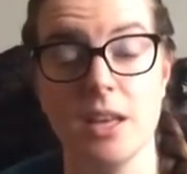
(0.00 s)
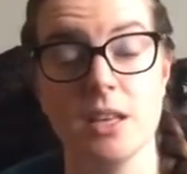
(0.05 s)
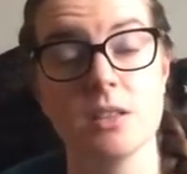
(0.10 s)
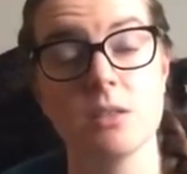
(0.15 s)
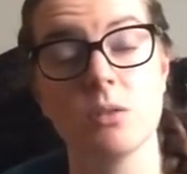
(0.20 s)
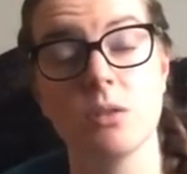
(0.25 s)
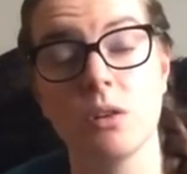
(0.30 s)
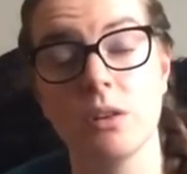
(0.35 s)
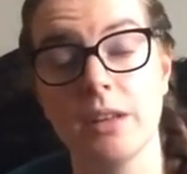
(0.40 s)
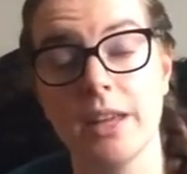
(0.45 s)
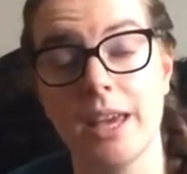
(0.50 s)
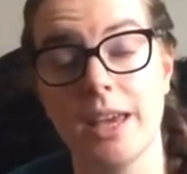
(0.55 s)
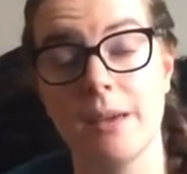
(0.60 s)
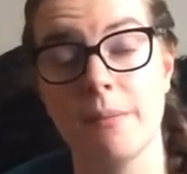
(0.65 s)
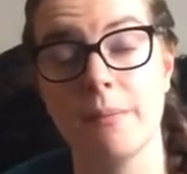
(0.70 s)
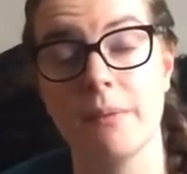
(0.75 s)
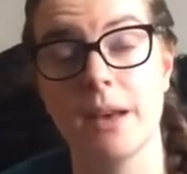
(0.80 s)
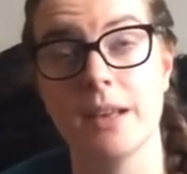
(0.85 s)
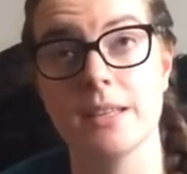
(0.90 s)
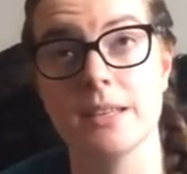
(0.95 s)
So it all
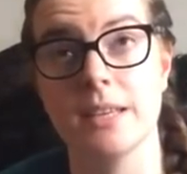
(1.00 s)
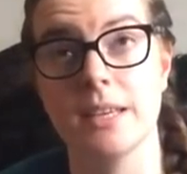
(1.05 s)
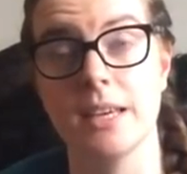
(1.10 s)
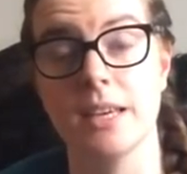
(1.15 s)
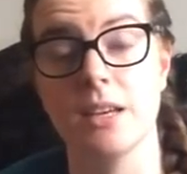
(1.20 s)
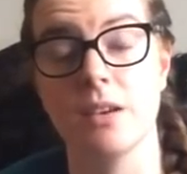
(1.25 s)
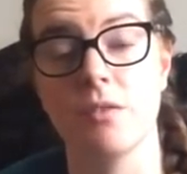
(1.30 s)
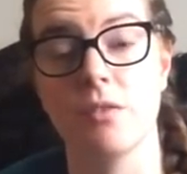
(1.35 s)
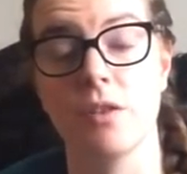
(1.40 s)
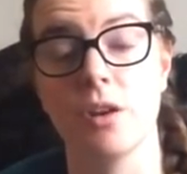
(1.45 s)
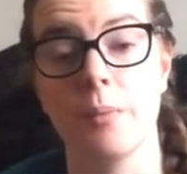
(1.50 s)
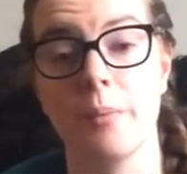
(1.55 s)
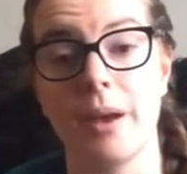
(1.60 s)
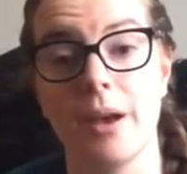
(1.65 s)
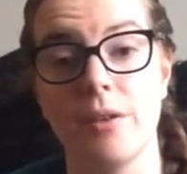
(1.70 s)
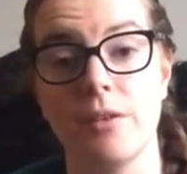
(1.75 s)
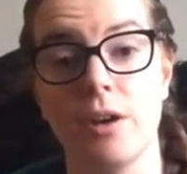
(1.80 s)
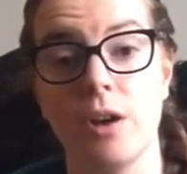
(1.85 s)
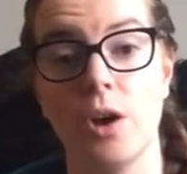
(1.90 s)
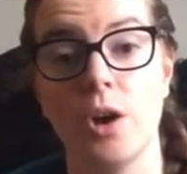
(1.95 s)
came as a kit for
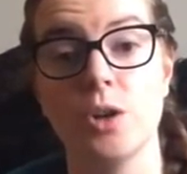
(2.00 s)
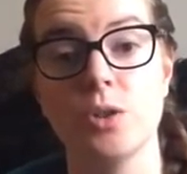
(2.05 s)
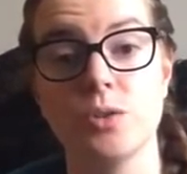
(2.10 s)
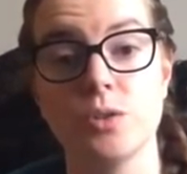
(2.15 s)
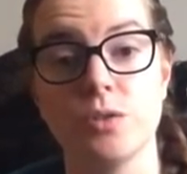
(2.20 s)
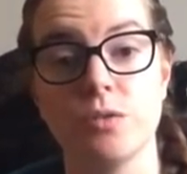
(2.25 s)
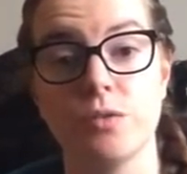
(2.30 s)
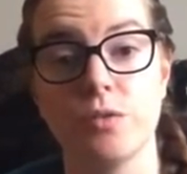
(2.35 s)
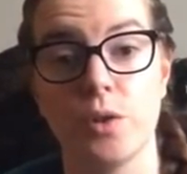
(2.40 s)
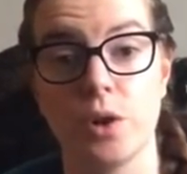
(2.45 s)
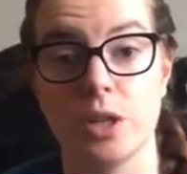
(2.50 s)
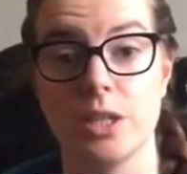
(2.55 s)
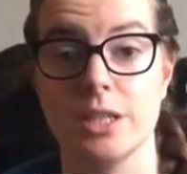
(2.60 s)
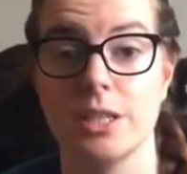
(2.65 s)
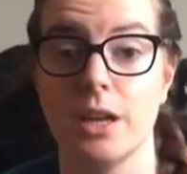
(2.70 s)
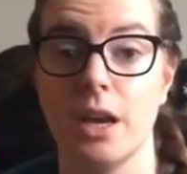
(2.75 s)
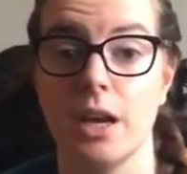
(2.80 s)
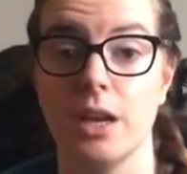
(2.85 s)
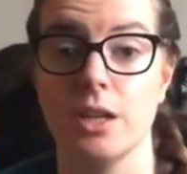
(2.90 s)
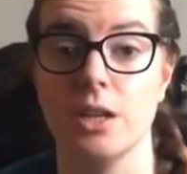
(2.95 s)
about
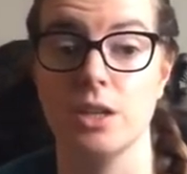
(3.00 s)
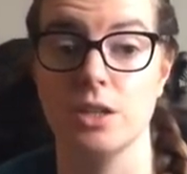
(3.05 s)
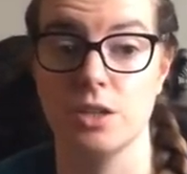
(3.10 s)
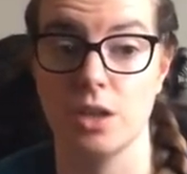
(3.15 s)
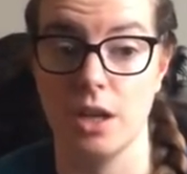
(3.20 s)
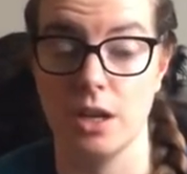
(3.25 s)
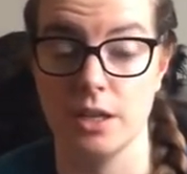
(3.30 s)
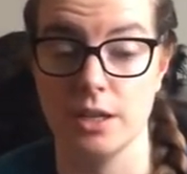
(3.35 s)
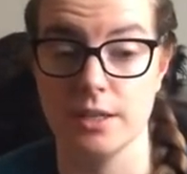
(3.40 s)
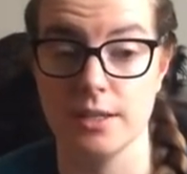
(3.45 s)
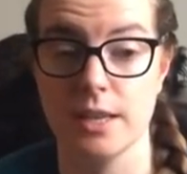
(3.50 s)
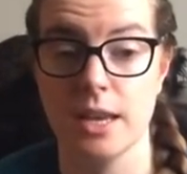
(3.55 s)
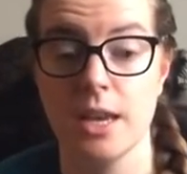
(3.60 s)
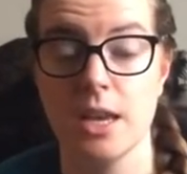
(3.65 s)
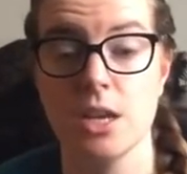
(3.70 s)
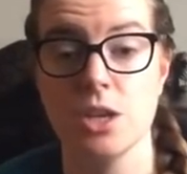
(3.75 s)
$149.